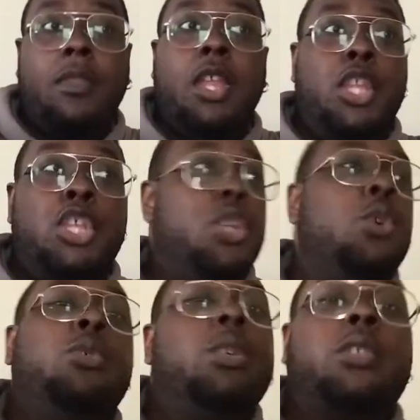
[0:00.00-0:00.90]

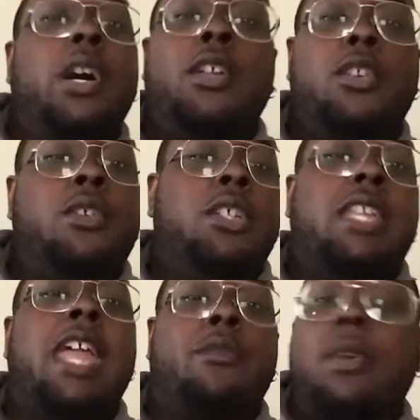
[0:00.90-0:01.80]
you just
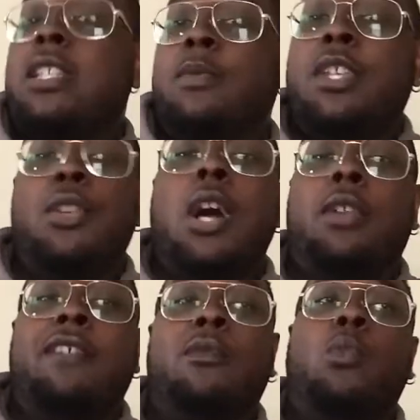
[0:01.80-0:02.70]
take risks when you don't
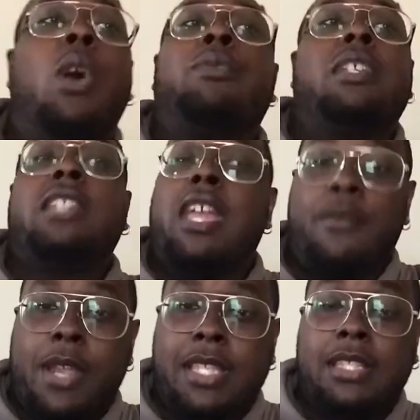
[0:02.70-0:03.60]
even want to take
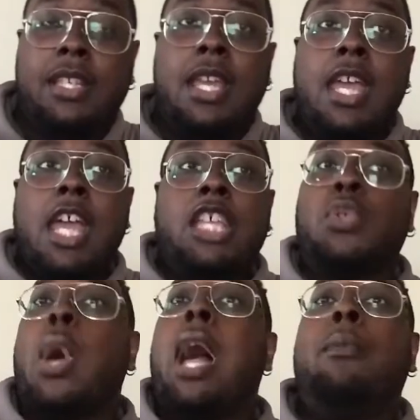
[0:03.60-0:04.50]
risks.
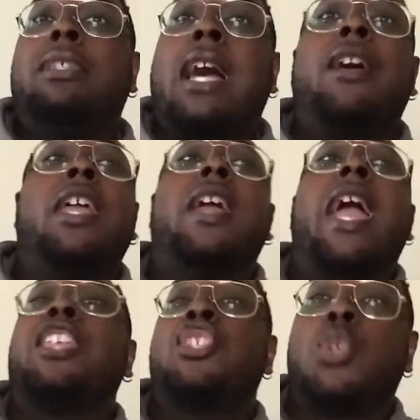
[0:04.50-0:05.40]
So I was out here
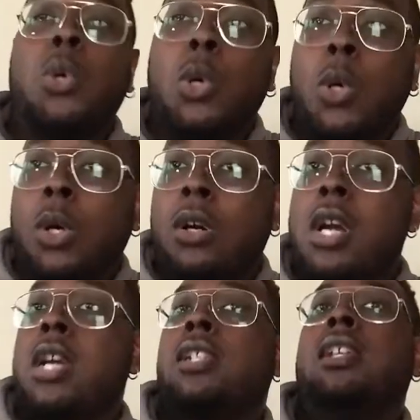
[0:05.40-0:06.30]
at
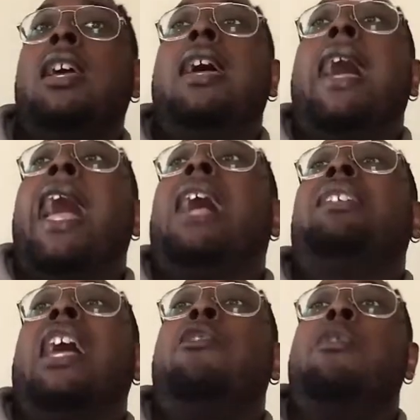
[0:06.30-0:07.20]
stores. I was
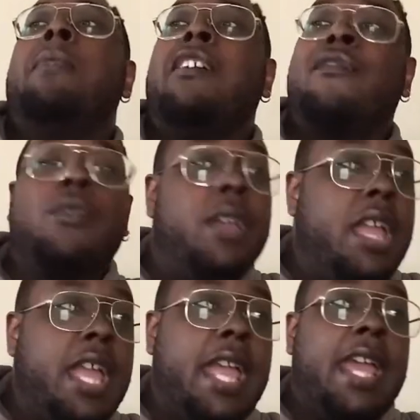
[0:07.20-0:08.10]
out with my
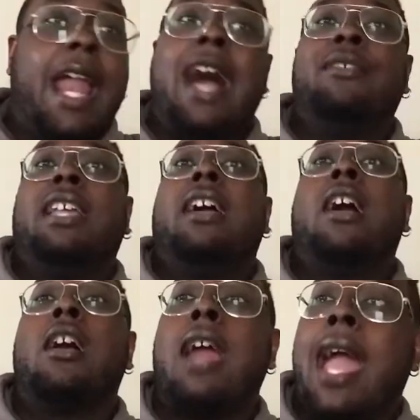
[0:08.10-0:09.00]
friend. I was at
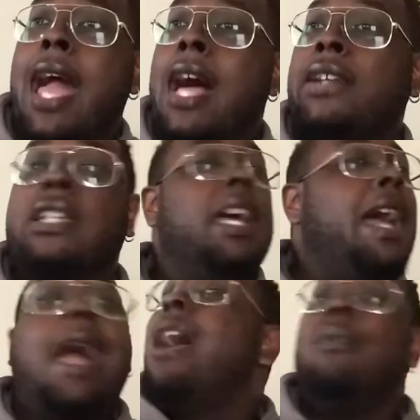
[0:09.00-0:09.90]
her house.
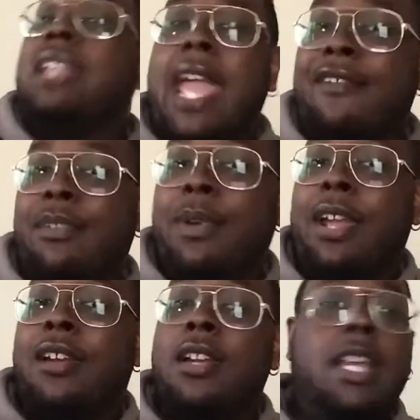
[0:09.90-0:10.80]
I was
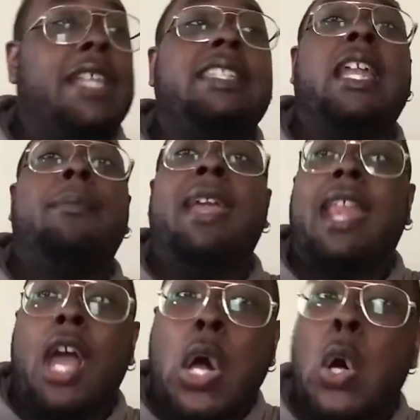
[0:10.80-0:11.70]
everywhere instead of being
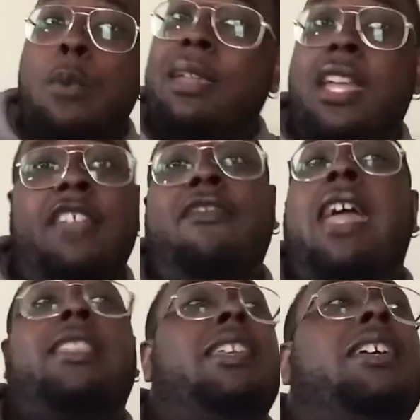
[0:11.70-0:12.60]
at home because the
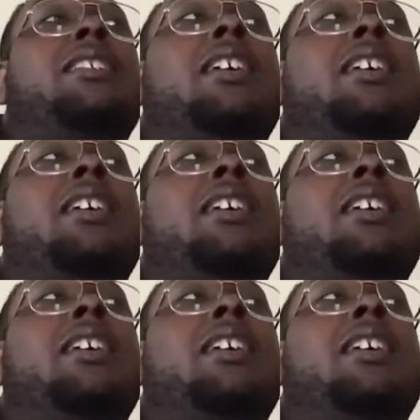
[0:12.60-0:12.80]
fact is